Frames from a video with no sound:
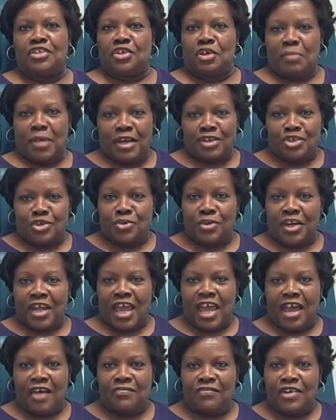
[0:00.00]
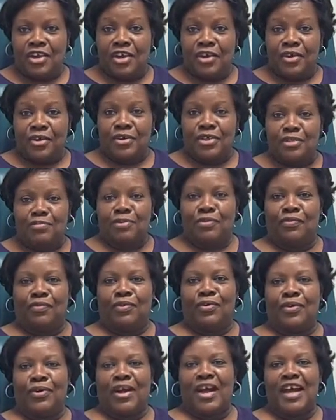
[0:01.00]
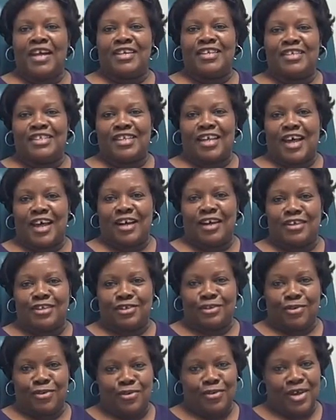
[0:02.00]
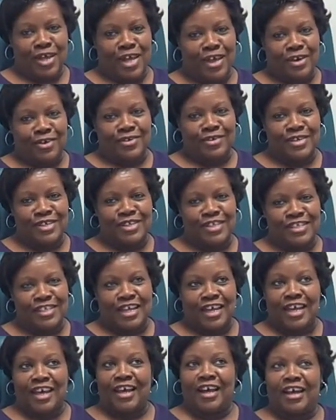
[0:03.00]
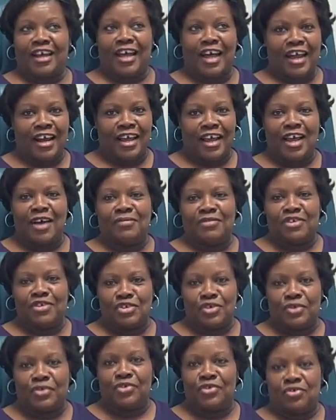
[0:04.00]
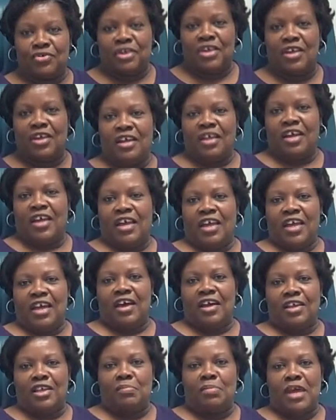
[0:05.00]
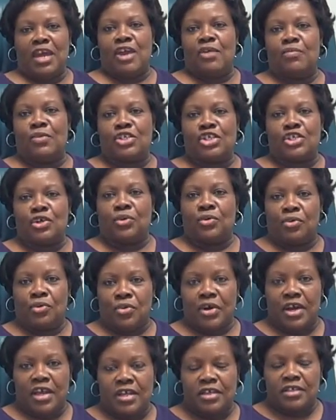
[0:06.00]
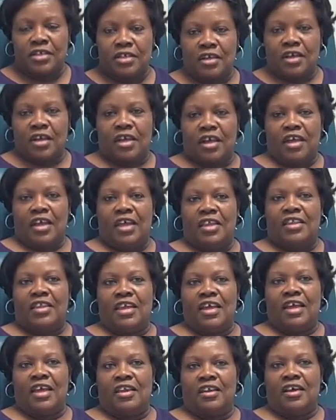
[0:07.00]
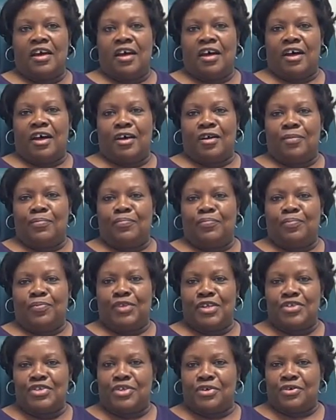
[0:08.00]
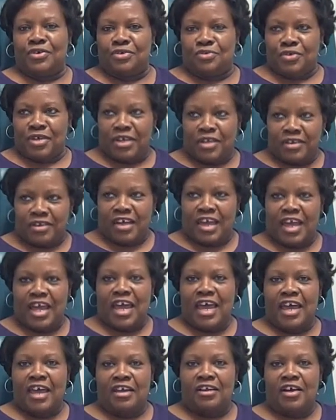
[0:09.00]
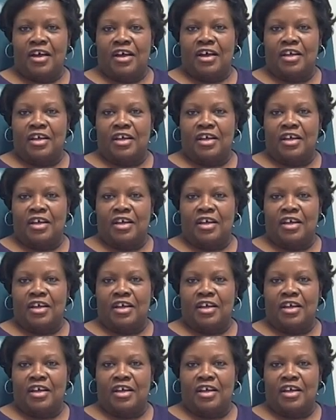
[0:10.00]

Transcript: it took about two and a half years before I decided to go ahead on and say I gotta have the surgery. Mm-hmm. Uh, the pain was so great, and then um, the surgery I had